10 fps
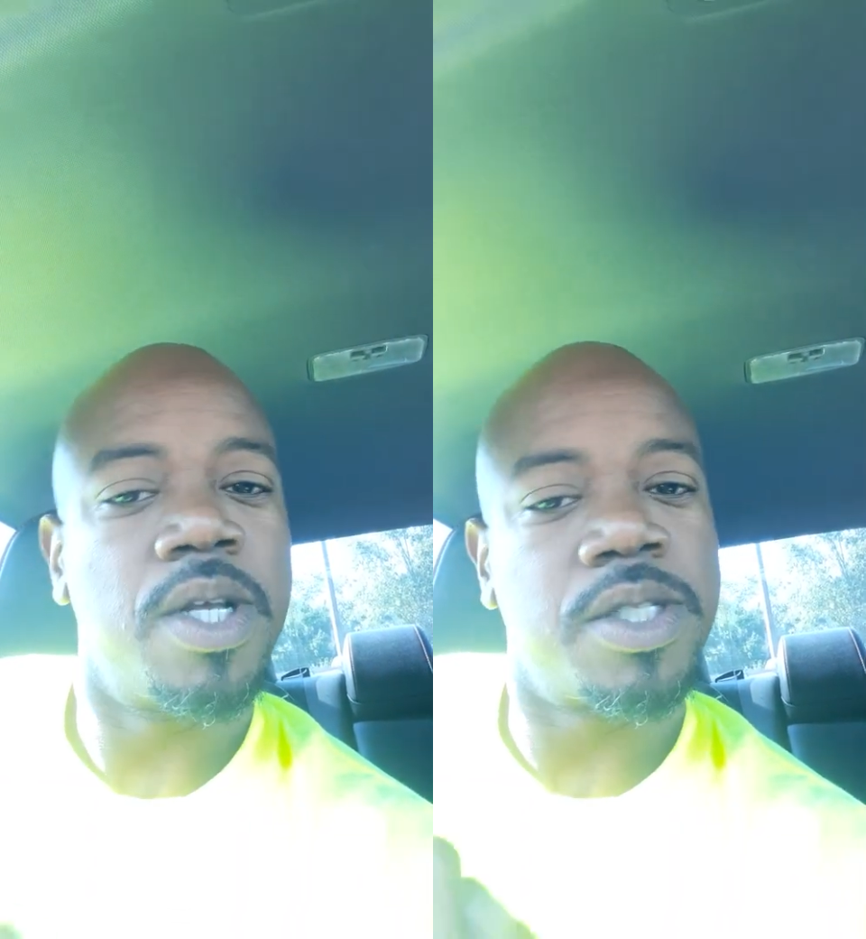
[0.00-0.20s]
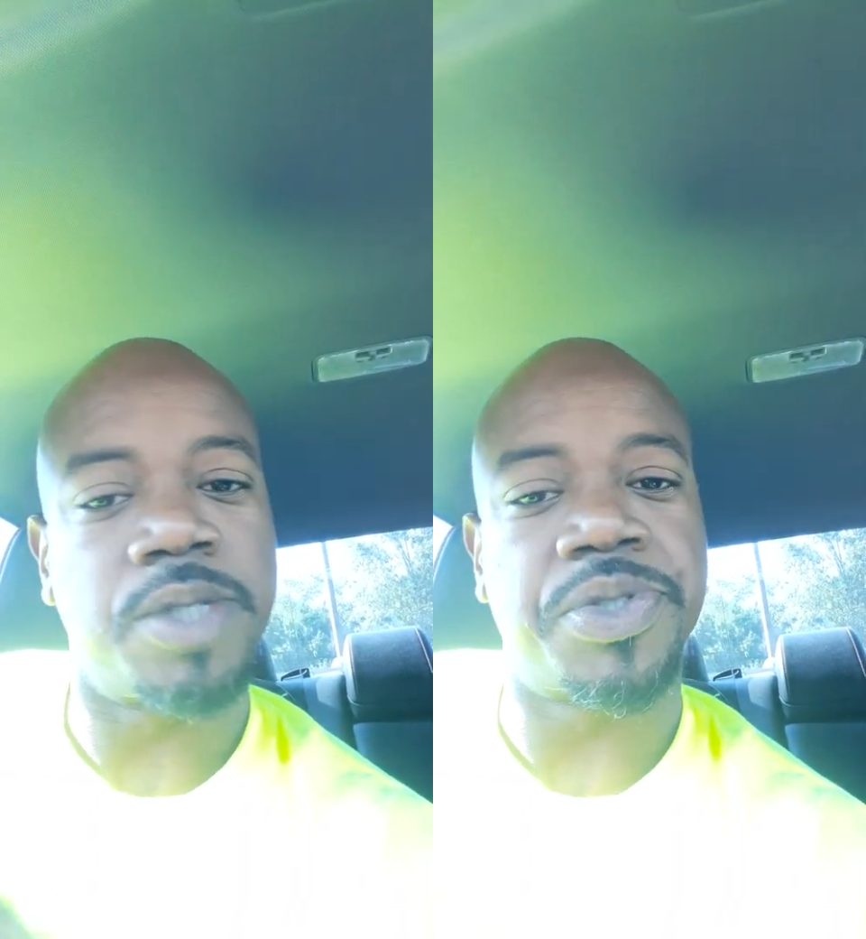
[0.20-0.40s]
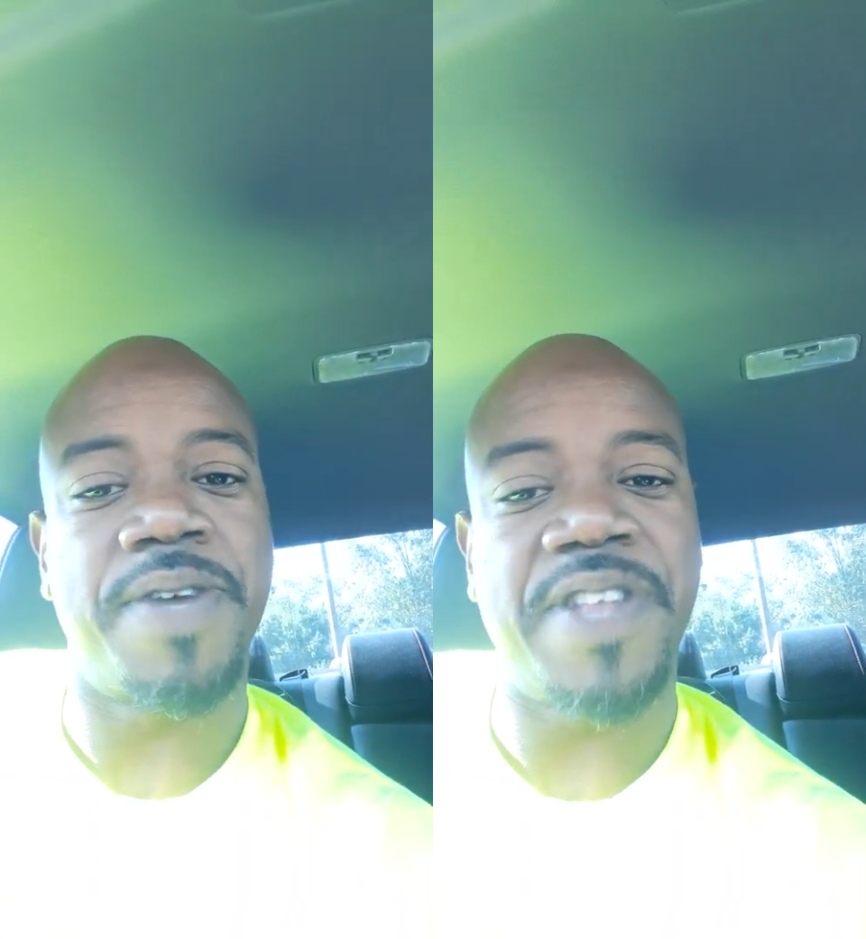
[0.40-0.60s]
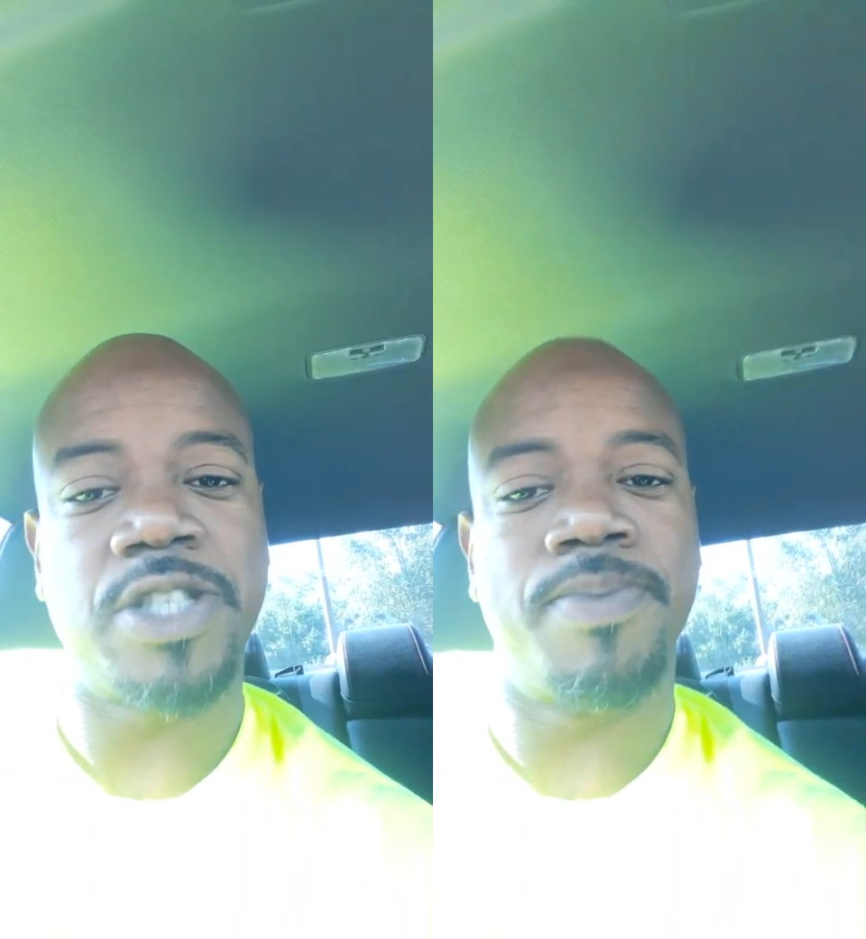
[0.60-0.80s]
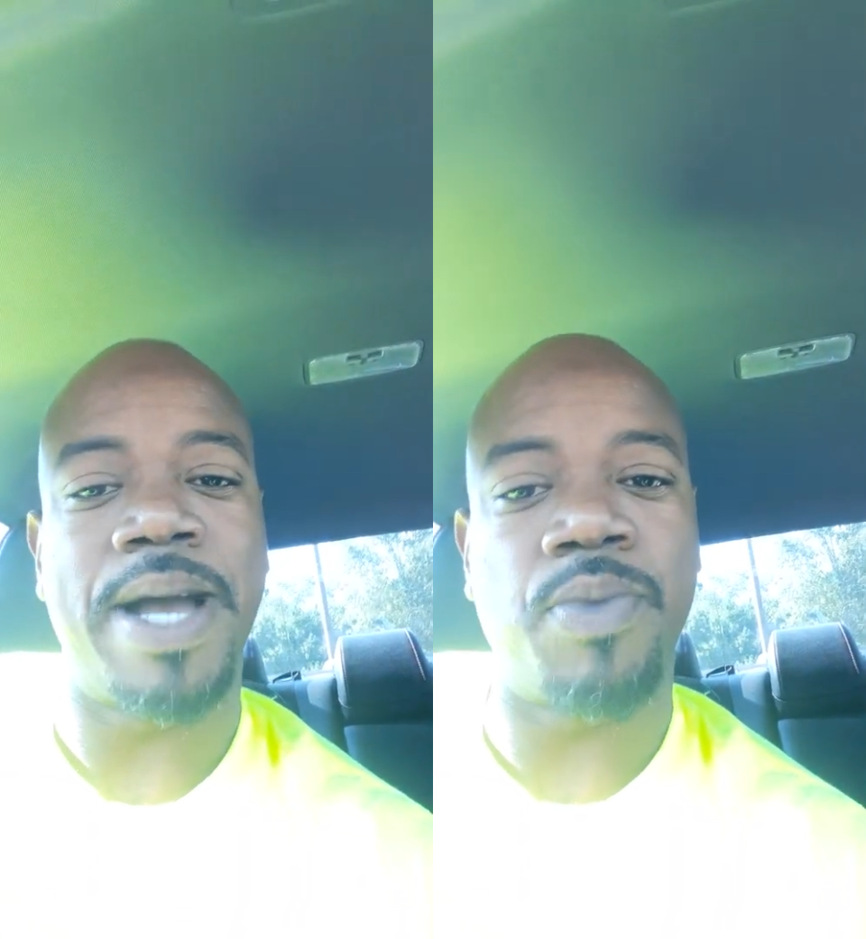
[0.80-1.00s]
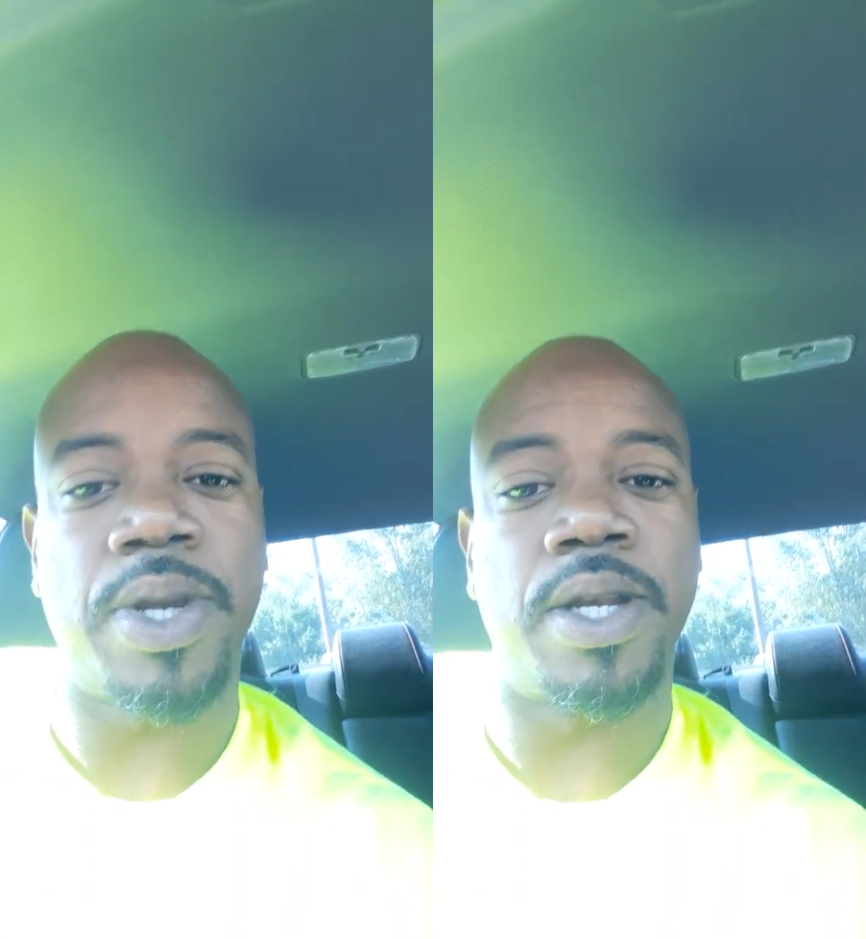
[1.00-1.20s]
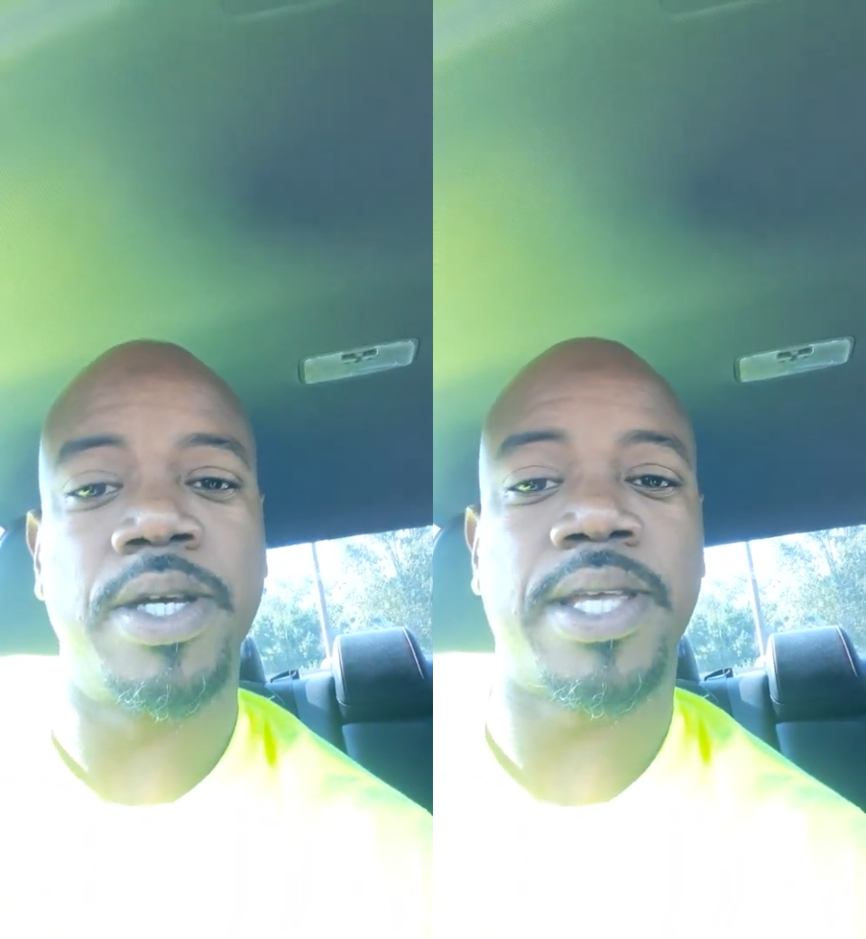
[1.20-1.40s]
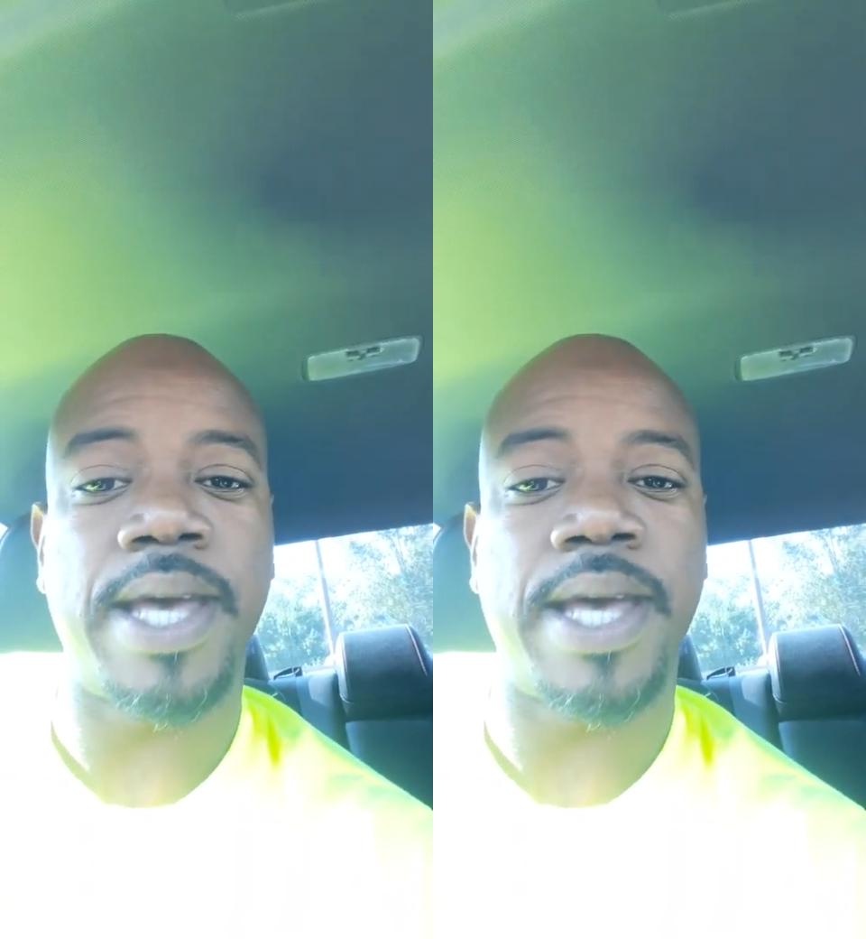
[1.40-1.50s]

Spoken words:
Some stuff that you might want to look